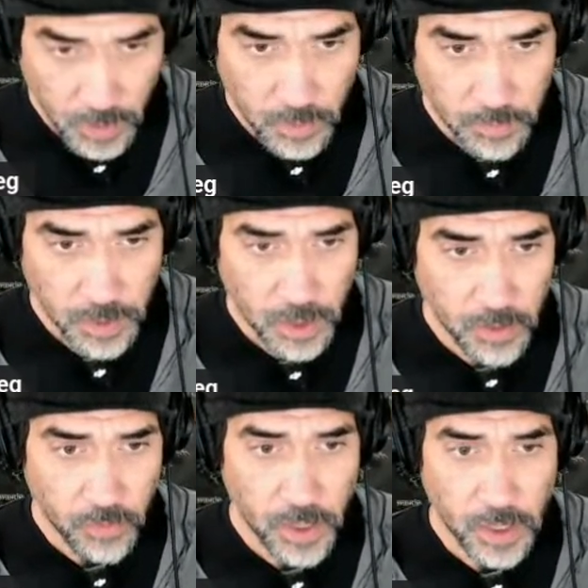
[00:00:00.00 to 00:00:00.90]
blood
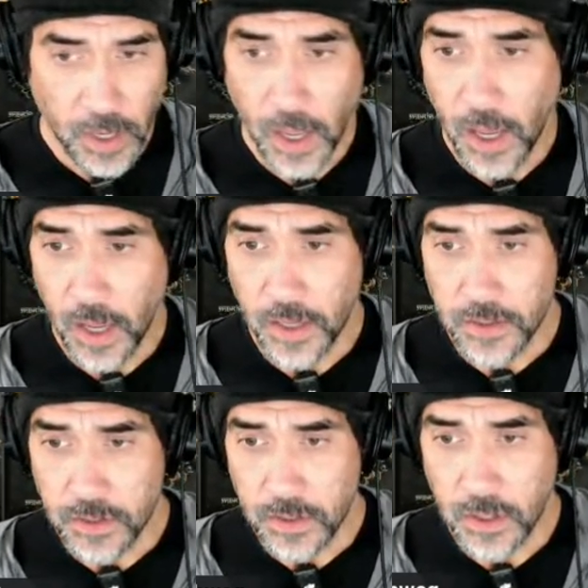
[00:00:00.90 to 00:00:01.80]
red
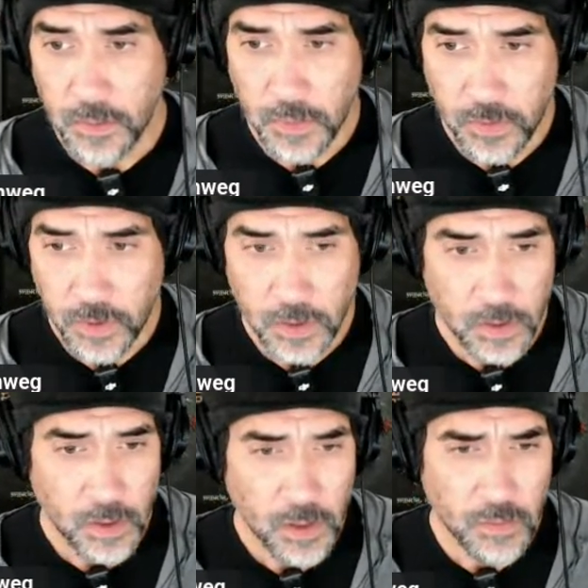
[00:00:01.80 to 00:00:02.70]
eyes,
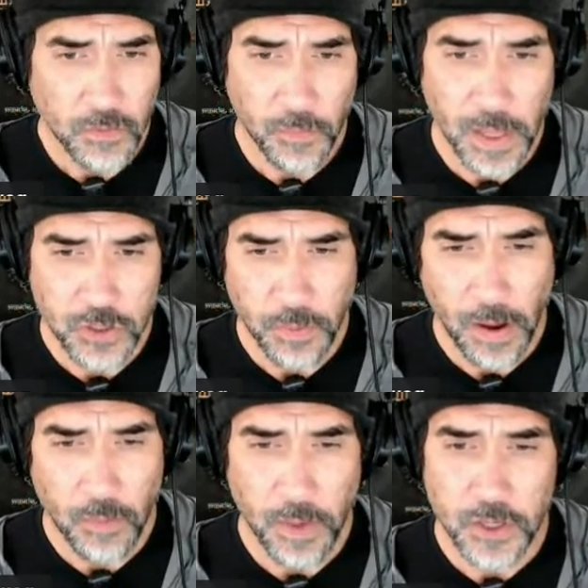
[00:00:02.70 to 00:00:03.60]
full magical
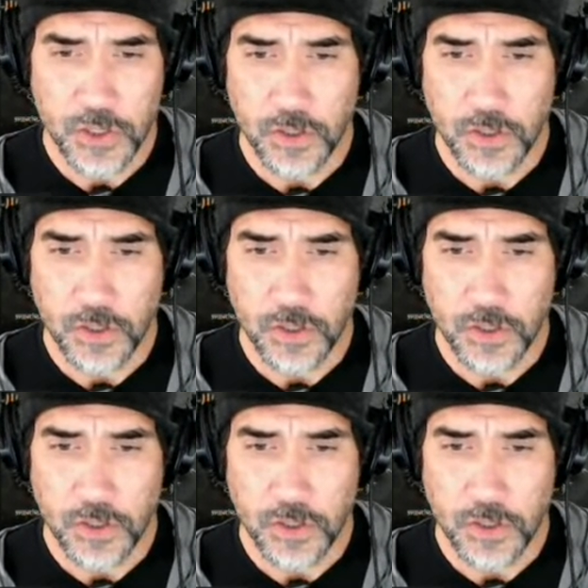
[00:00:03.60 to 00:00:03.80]
power. Make sure to